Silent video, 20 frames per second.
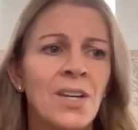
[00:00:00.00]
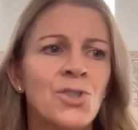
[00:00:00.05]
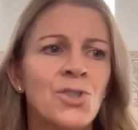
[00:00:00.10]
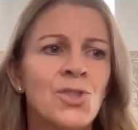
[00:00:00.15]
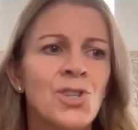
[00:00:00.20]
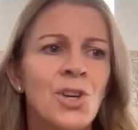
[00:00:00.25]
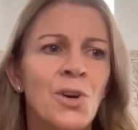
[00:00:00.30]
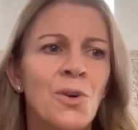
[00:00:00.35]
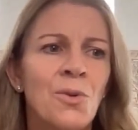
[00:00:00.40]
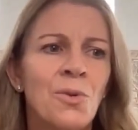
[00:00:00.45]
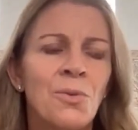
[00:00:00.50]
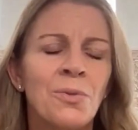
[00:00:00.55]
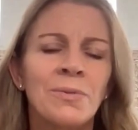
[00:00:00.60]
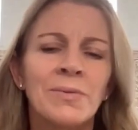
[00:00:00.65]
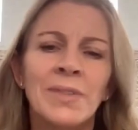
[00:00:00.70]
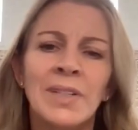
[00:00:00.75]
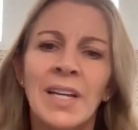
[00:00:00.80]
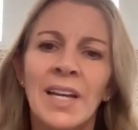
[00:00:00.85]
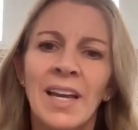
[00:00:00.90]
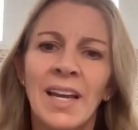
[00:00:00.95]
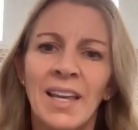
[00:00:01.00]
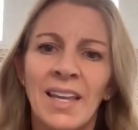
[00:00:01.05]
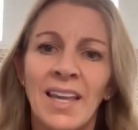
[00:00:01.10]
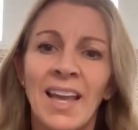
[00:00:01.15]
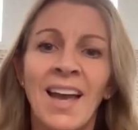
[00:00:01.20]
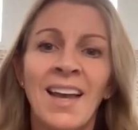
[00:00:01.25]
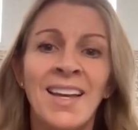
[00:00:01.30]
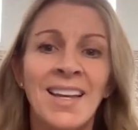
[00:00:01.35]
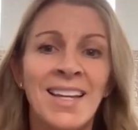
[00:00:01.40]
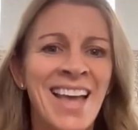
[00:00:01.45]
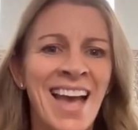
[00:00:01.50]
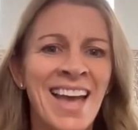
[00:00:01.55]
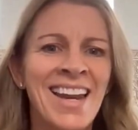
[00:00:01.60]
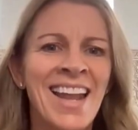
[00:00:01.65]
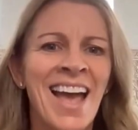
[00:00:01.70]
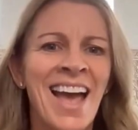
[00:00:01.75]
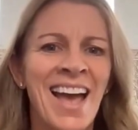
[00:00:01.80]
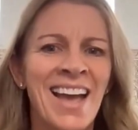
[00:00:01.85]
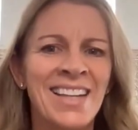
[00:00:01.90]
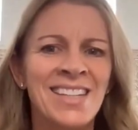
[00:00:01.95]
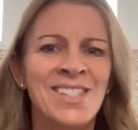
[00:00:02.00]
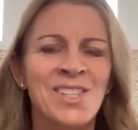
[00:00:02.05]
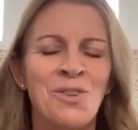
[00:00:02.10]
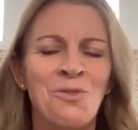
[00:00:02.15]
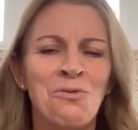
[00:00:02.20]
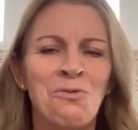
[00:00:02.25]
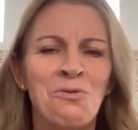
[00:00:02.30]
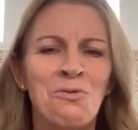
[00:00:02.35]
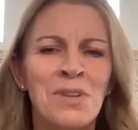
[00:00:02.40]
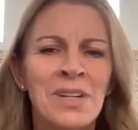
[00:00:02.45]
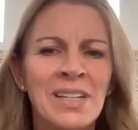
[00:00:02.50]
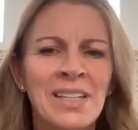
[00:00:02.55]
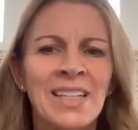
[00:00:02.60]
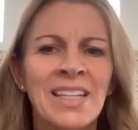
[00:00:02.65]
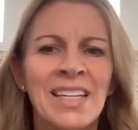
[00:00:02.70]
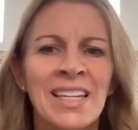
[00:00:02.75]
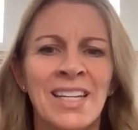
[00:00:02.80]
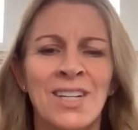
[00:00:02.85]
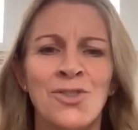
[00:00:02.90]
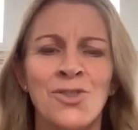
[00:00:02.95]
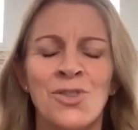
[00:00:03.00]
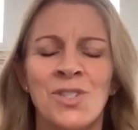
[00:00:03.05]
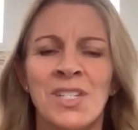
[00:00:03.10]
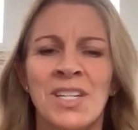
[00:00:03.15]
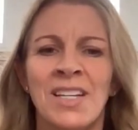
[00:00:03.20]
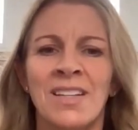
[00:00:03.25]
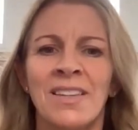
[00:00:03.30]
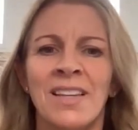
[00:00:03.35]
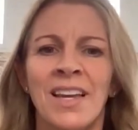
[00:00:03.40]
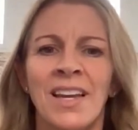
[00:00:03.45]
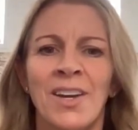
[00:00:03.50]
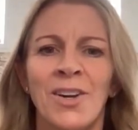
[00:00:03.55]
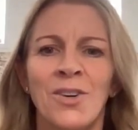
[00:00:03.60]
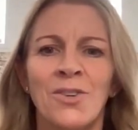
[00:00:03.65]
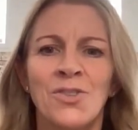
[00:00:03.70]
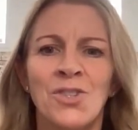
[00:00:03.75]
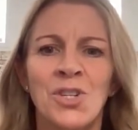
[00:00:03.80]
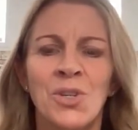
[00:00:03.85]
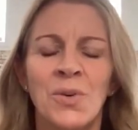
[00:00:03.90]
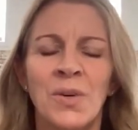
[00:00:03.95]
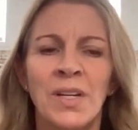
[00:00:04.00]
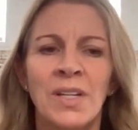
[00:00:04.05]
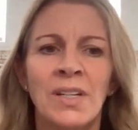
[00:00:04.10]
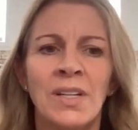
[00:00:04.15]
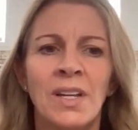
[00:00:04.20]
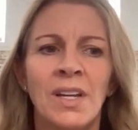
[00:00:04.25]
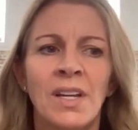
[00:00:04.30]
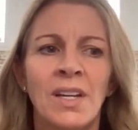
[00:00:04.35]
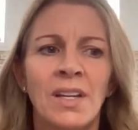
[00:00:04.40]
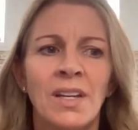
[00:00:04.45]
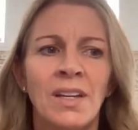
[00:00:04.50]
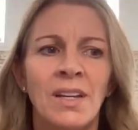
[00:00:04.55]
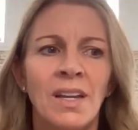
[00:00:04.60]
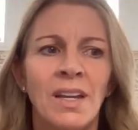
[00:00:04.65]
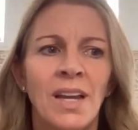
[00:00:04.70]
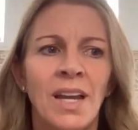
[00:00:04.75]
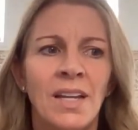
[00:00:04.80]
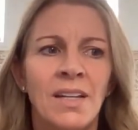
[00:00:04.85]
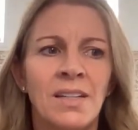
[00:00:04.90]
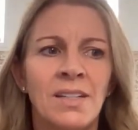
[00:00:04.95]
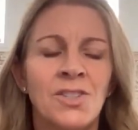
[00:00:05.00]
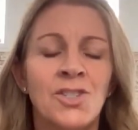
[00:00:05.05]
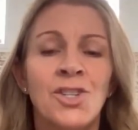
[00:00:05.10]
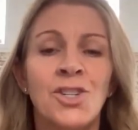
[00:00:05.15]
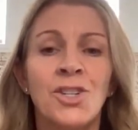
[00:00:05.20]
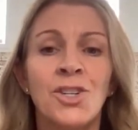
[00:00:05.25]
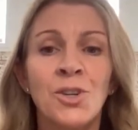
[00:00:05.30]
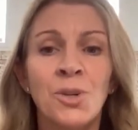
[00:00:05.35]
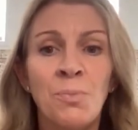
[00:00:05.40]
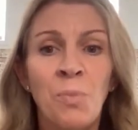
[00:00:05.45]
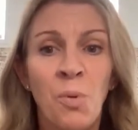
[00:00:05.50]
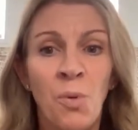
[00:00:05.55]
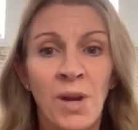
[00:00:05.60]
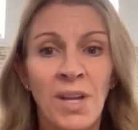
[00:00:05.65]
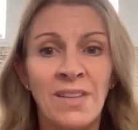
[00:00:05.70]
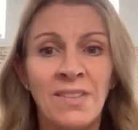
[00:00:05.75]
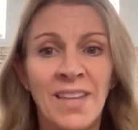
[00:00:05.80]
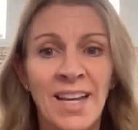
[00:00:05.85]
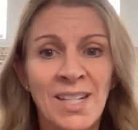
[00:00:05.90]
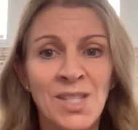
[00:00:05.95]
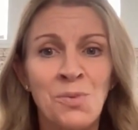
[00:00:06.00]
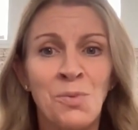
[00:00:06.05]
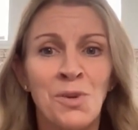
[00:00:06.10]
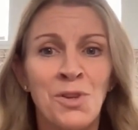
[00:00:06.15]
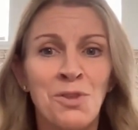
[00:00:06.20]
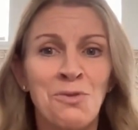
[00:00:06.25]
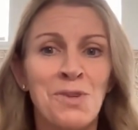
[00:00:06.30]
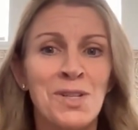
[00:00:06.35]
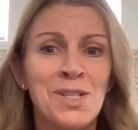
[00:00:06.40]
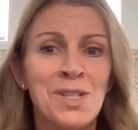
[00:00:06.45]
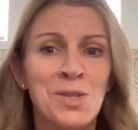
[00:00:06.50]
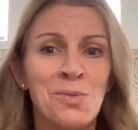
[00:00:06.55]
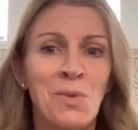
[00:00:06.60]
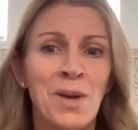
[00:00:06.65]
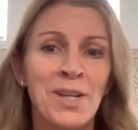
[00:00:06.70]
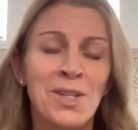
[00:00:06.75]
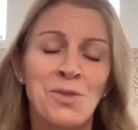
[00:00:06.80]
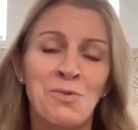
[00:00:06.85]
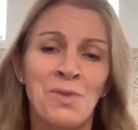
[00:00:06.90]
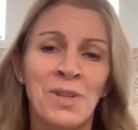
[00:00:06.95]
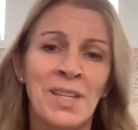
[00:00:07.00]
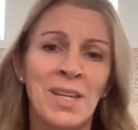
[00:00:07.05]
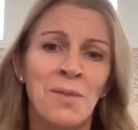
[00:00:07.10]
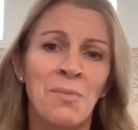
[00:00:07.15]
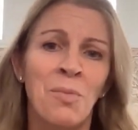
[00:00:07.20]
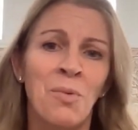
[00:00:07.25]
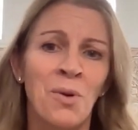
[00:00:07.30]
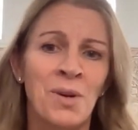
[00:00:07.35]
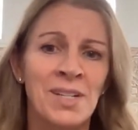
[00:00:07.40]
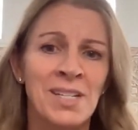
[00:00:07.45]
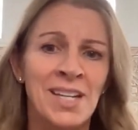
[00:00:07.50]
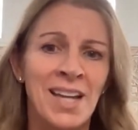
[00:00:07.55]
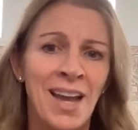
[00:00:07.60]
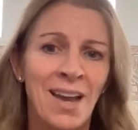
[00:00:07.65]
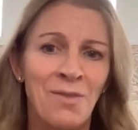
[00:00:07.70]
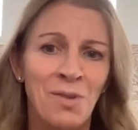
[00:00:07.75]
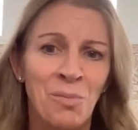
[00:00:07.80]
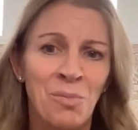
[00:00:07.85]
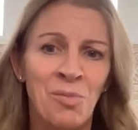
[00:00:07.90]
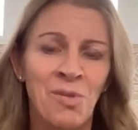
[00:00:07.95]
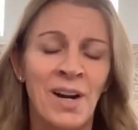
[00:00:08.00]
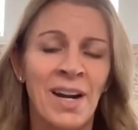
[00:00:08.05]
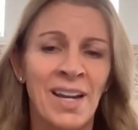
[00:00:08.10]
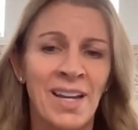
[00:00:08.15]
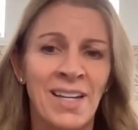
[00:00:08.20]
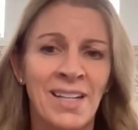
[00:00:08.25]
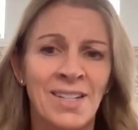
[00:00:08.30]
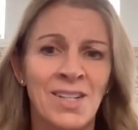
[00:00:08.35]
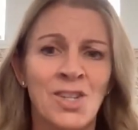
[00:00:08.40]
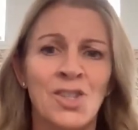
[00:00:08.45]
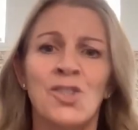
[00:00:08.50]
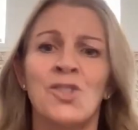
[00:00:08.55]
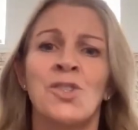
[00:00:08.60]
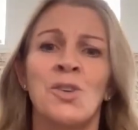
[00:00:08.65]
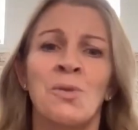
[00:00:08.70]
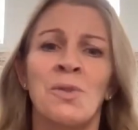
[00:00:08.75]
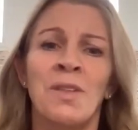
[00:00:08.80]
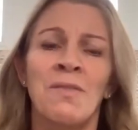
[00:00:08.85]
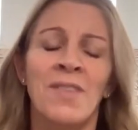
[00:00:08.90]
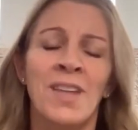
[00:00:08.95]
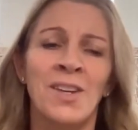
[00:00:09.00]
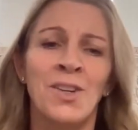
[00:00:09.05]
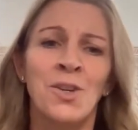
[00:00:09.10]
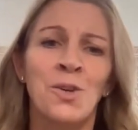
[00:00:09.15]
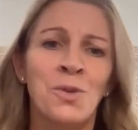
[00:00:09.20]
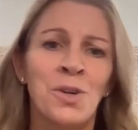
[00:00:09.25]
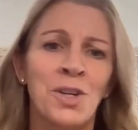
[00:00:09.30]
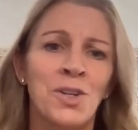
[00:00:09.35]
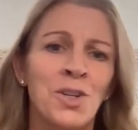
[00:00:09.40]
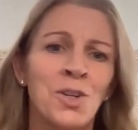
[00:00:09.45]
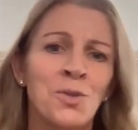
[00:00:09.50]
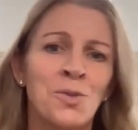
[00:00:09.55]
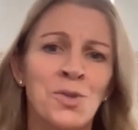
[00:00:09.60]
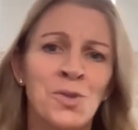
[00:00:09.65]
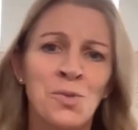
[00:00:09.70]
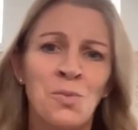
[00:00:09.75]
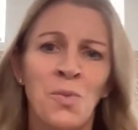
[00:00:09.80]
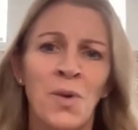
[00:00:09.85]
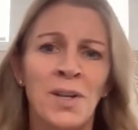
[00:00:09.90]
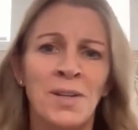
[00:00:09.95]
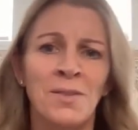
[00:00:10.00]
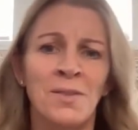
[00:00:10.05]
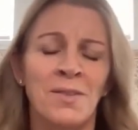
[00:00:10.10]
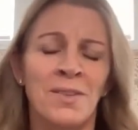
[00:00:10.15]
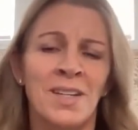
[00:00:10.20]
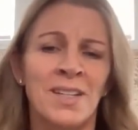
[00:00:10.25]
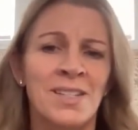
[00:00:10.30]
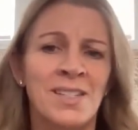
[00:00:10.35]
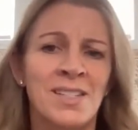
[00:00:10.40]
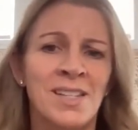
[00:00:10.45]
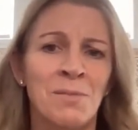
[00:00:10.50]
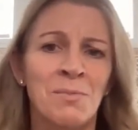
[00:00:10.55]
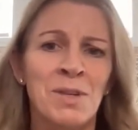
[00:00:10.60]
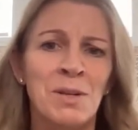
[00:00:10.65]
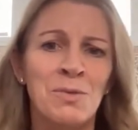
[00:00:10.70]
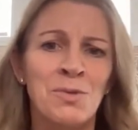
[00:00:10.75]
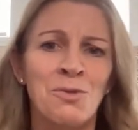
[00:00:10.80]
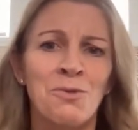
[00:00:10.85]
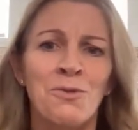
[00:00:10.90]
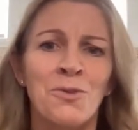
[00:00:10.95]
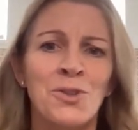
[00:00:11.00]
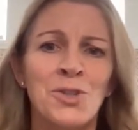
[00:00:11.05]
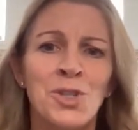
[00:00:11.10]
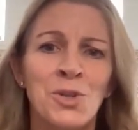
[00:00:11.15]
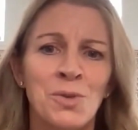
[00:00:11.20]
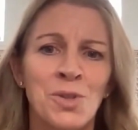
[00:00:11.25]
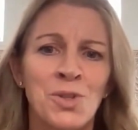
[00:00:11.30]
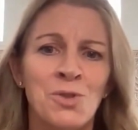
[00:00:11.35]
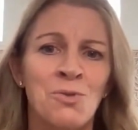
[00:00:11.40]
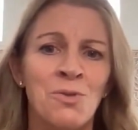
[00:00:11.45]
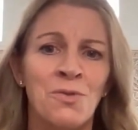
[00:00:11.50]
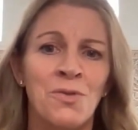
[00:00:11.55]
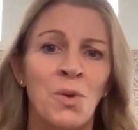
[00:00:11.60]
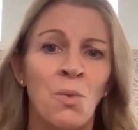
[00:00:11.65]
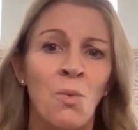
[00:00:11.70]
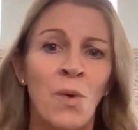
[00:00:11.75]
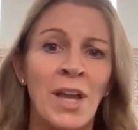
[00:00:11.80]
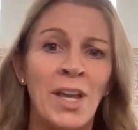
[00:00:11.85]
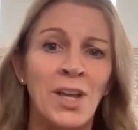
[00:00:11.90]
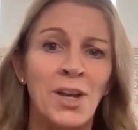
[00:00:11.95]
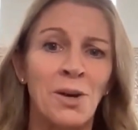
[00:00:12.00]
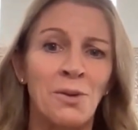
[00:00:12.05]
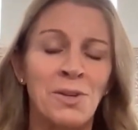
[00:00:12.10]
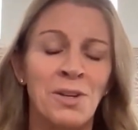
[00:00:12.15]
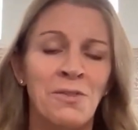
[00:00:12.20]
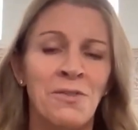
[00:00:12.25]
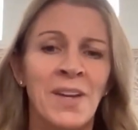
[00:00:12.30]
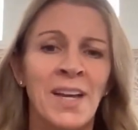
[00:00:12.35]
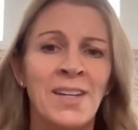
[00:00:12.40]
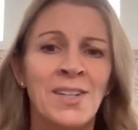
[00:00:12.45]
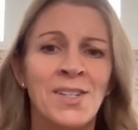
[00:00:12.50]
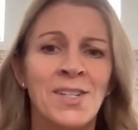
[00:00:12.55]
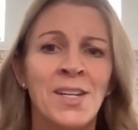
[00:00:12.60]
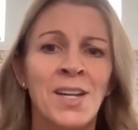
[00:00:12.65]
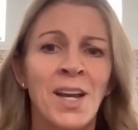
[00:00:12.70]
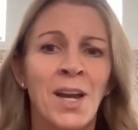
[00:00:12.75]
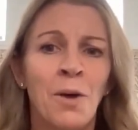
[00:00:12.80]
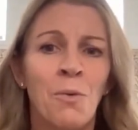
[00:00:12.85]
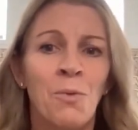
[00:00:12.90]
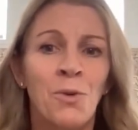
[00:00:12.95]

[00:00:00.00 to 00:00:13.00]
So, yeah, that adds a really interesting layer to it and to your point that's one of the reasons why it's really important to have a brand so that then you can use what is sometimes referred to as sort of the white coat effect yeah.